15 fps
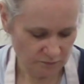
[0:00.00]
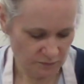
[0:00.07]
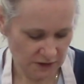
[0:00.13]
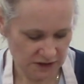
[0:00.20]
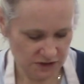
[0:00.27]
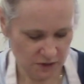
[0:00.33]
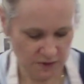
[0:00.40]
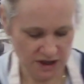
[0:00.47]

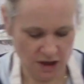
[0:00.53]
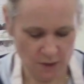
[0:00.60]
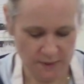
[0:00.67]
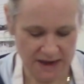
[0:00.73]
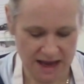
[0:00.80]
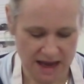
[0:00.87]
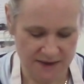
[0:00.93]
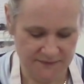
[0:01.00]
So here we
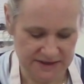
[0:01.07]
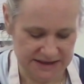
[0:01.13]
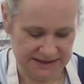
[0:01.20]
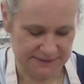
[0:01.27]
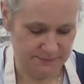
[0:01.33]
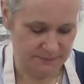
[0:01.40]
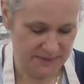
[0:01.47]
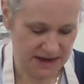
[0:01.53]
have this
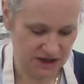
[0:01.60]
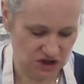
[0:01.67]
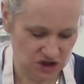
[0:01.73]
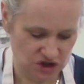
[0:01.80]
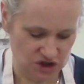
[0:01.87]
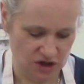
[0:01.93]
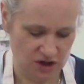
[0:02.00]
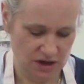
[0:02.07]

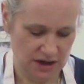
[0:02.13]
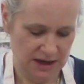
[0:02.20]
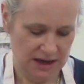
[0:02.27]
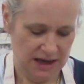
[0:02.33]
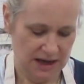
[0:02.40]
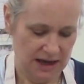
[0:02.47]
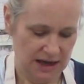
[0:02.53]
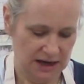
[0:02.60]
mixture,
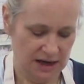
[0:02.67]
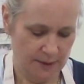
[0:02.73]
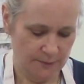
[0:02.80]
and I'm